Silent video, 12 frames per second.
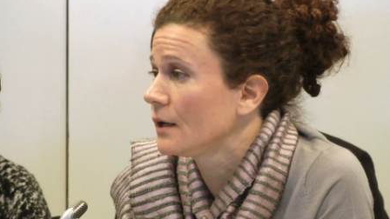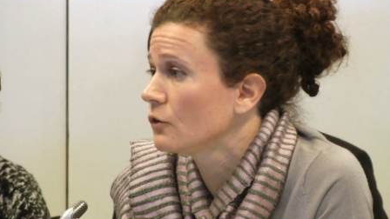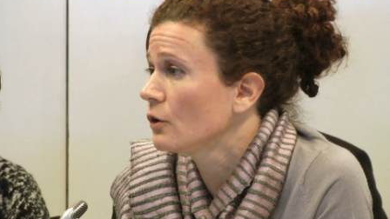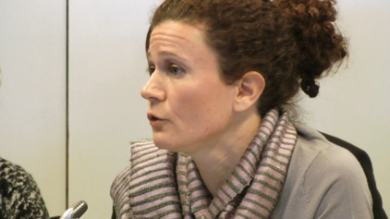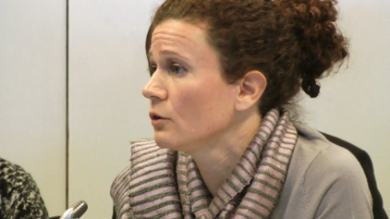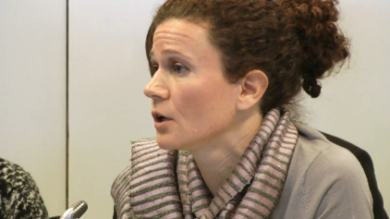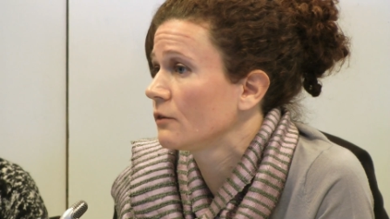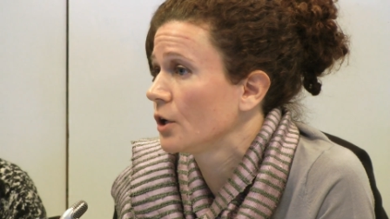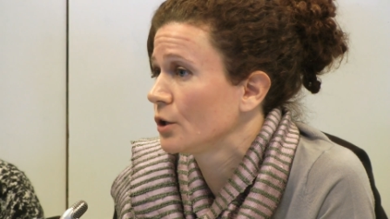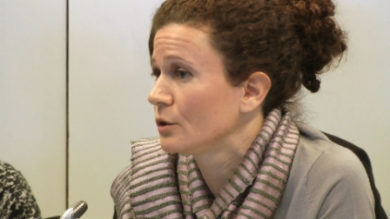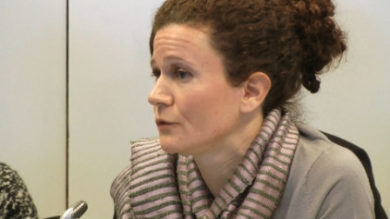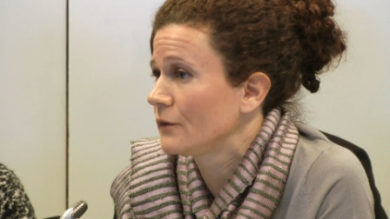It's also not very
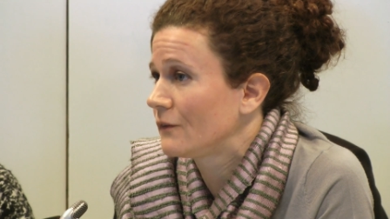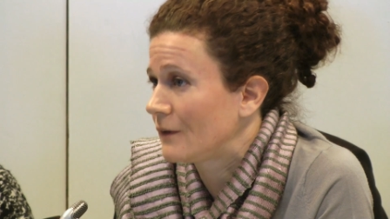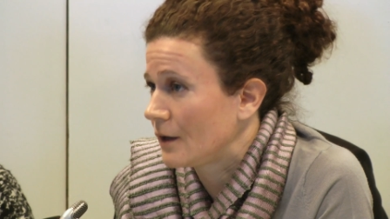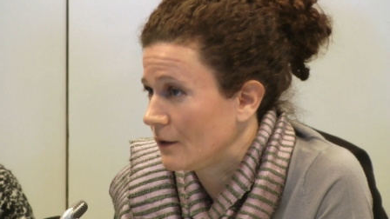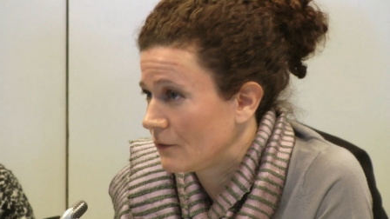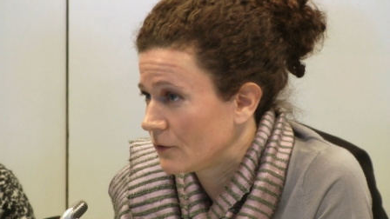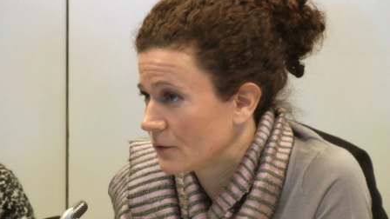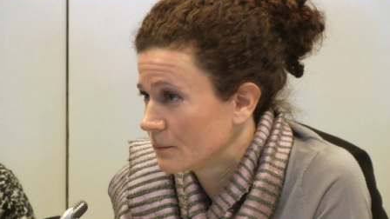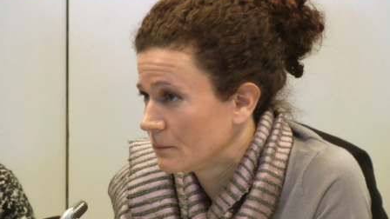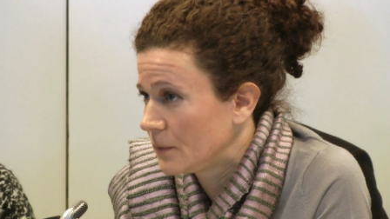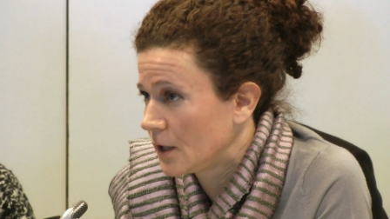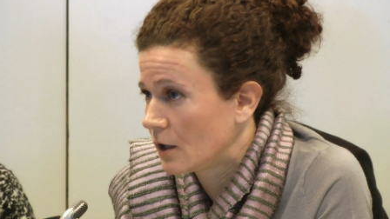good for the state,
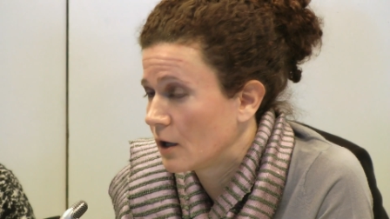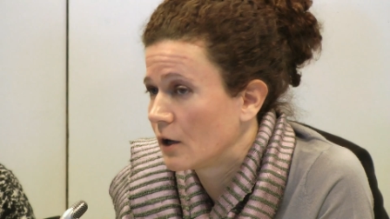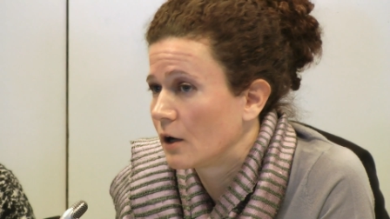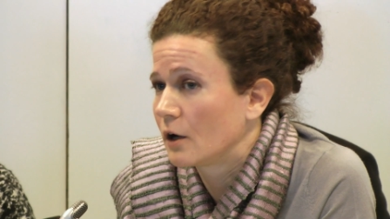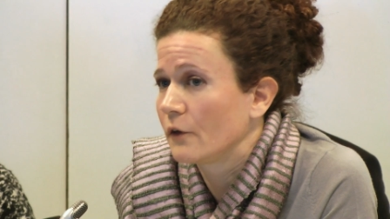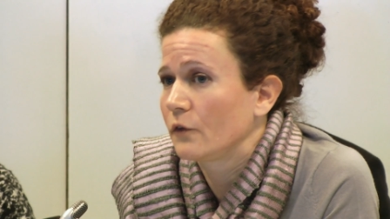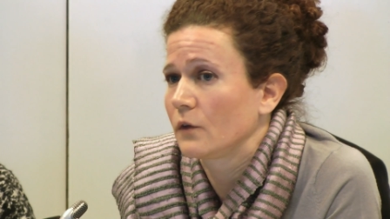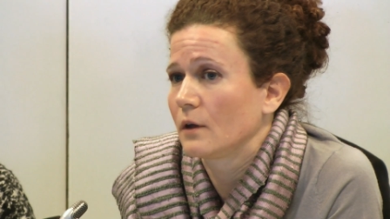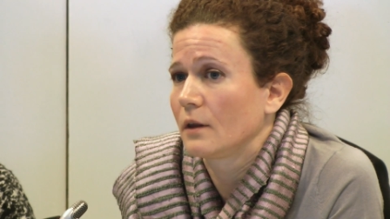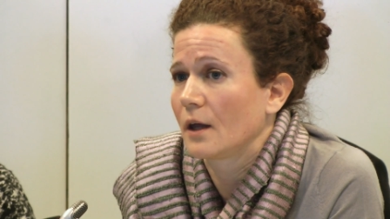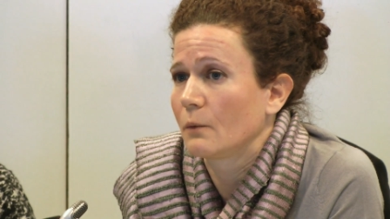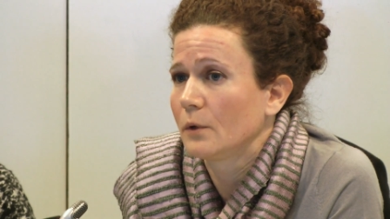because
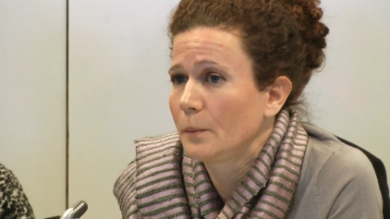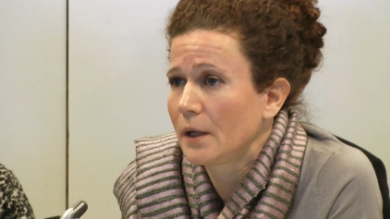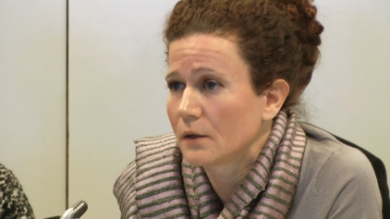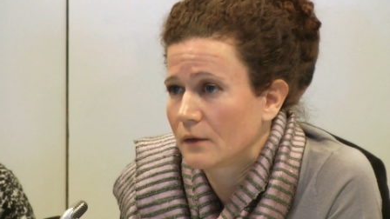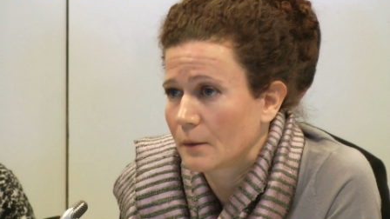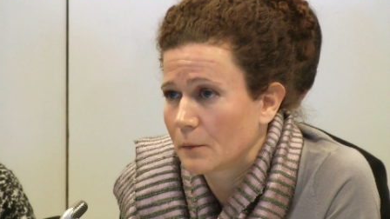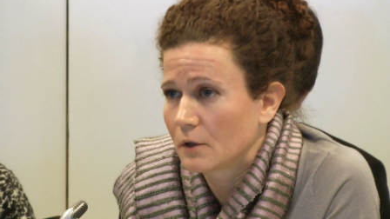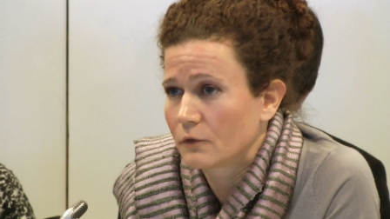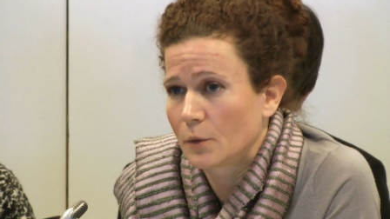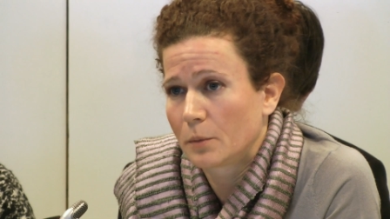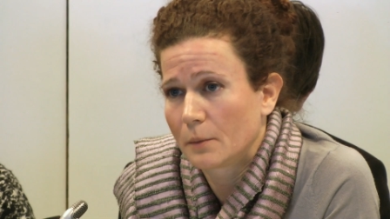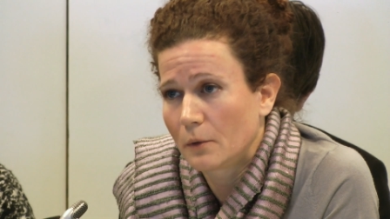there will be a segment of
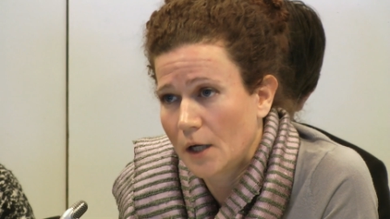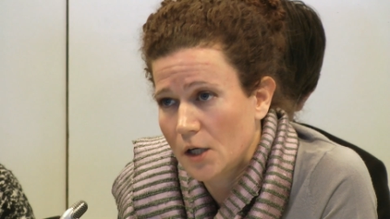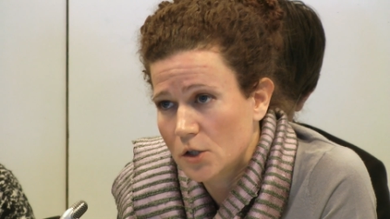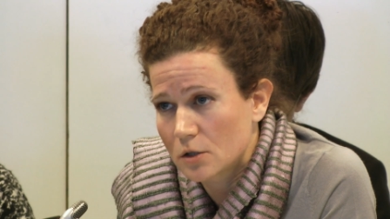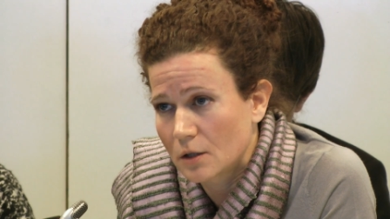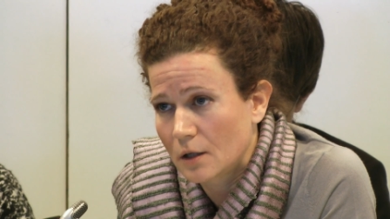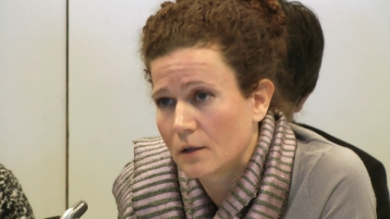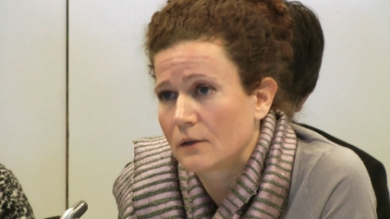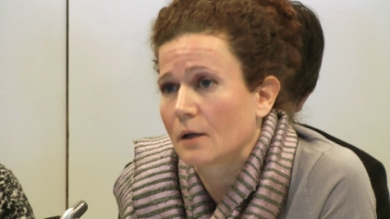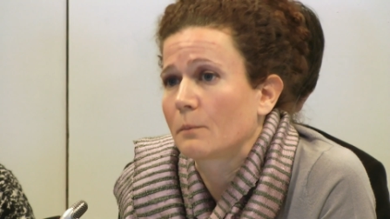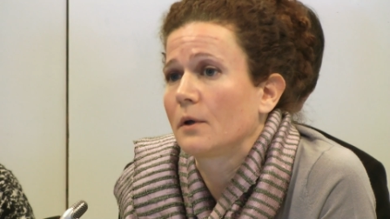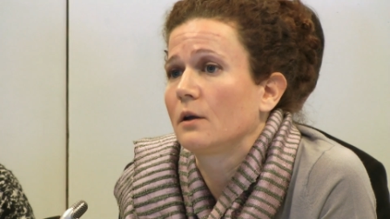the population and a
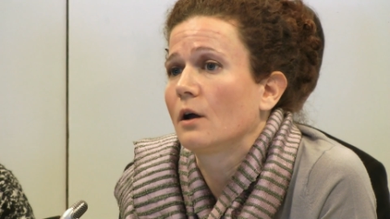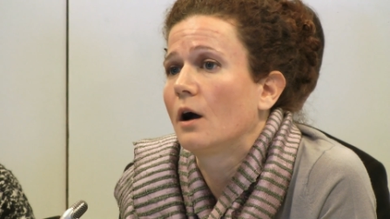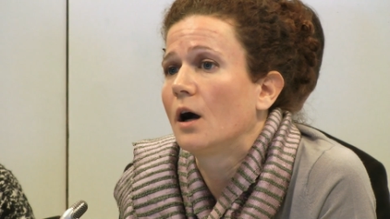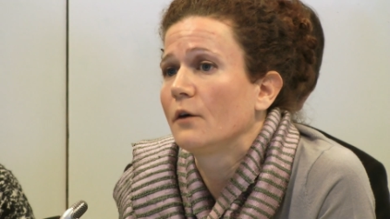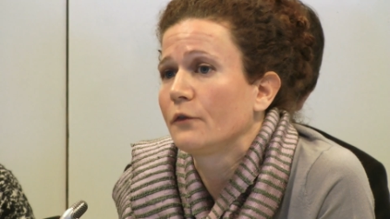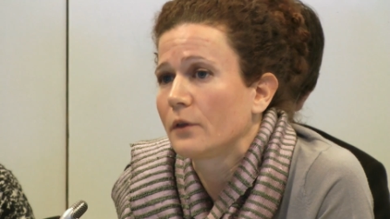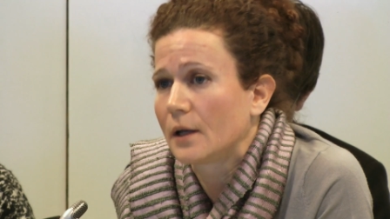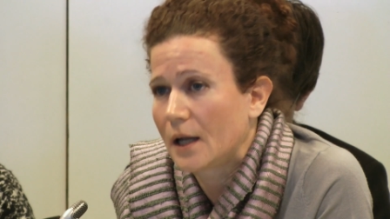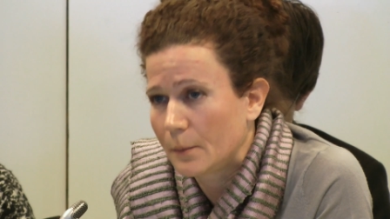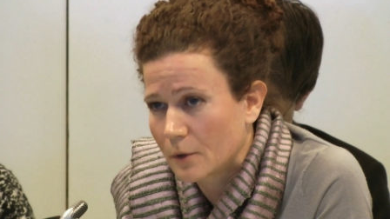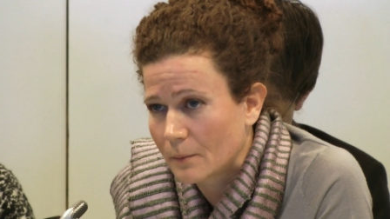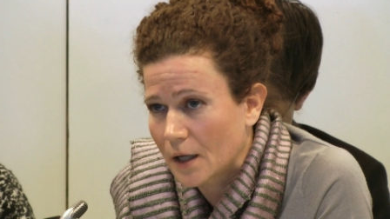segment of the
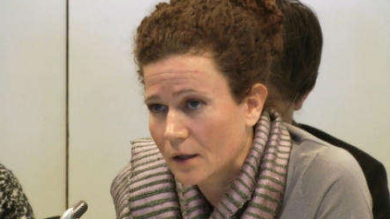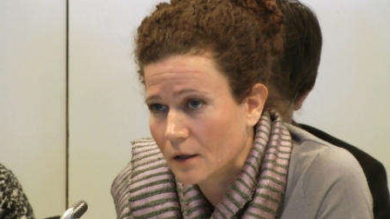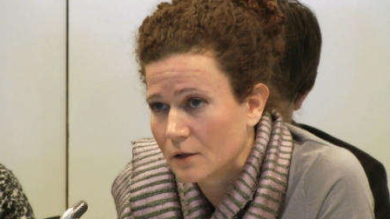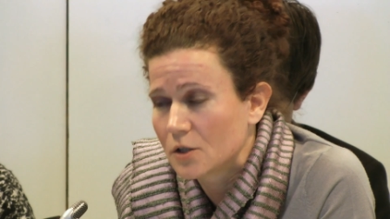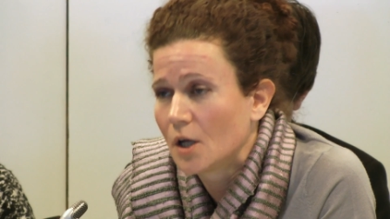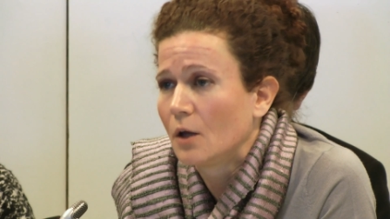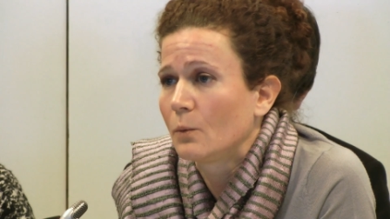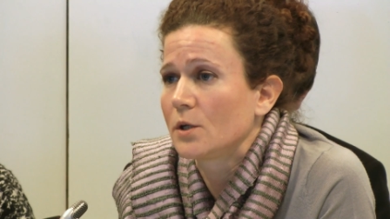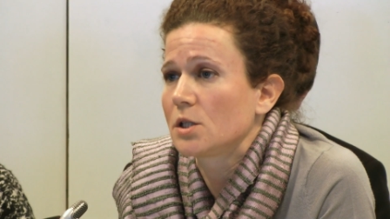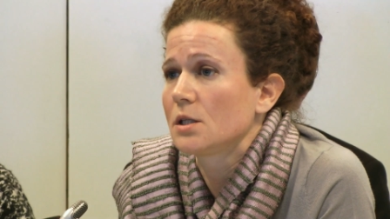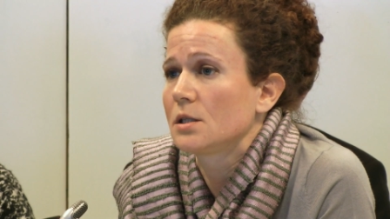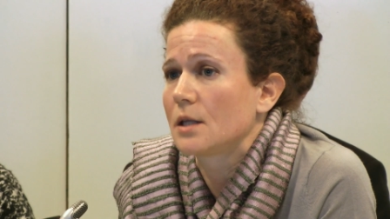labor market
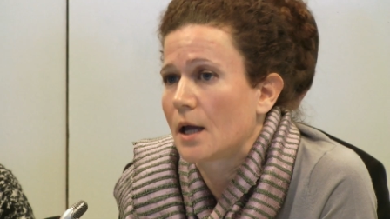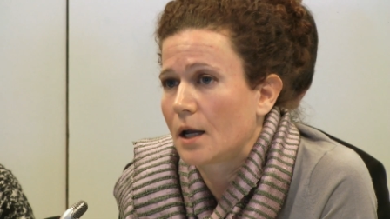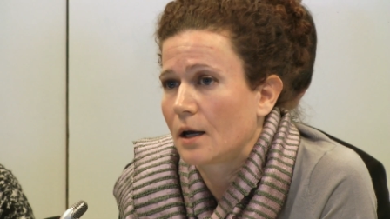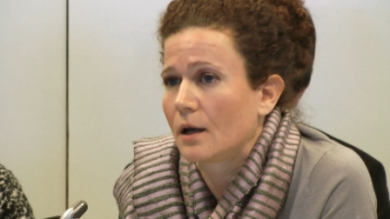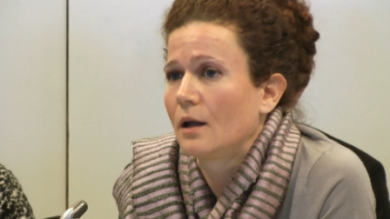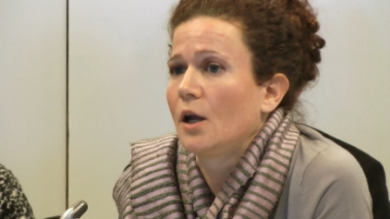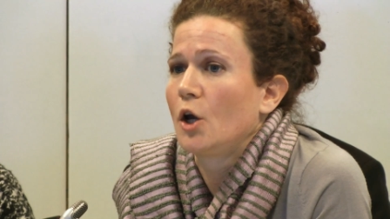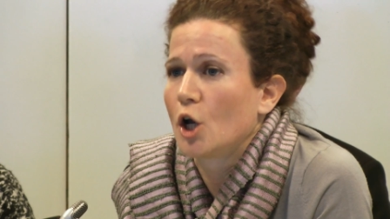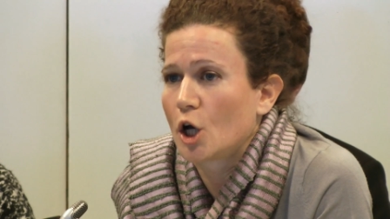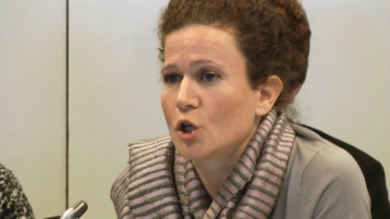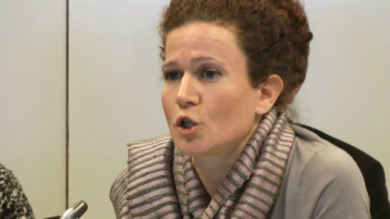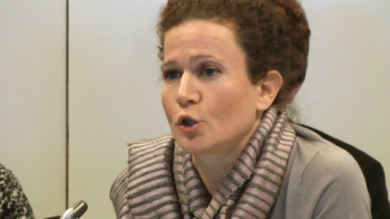which is then
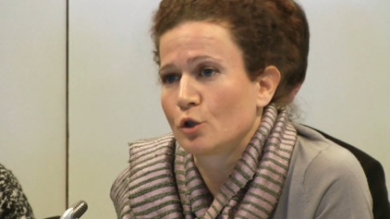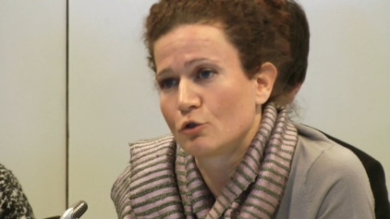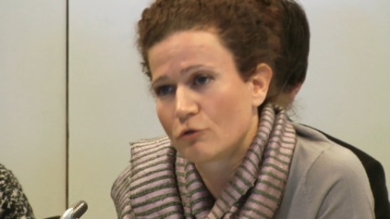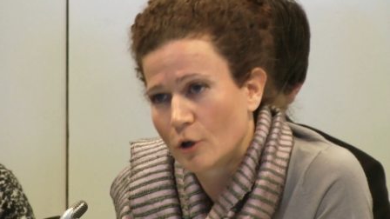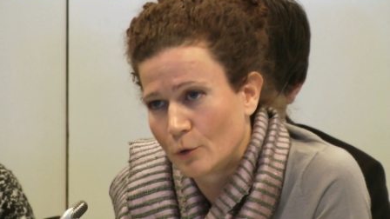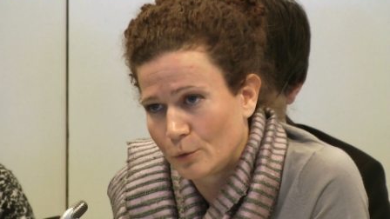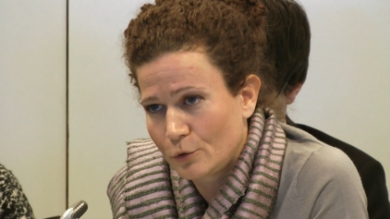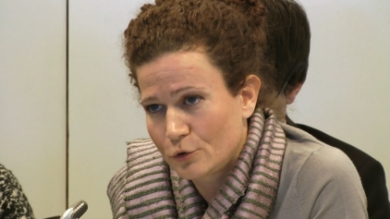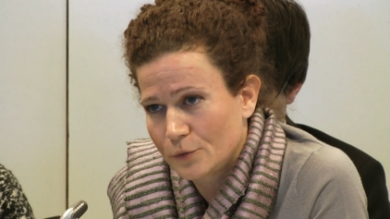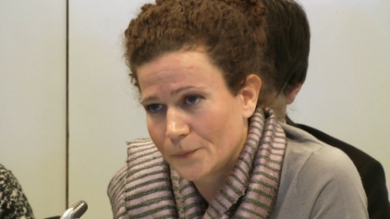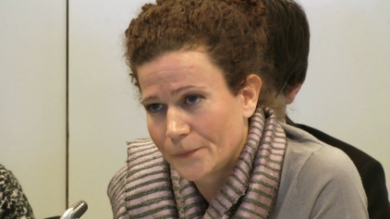not controlled.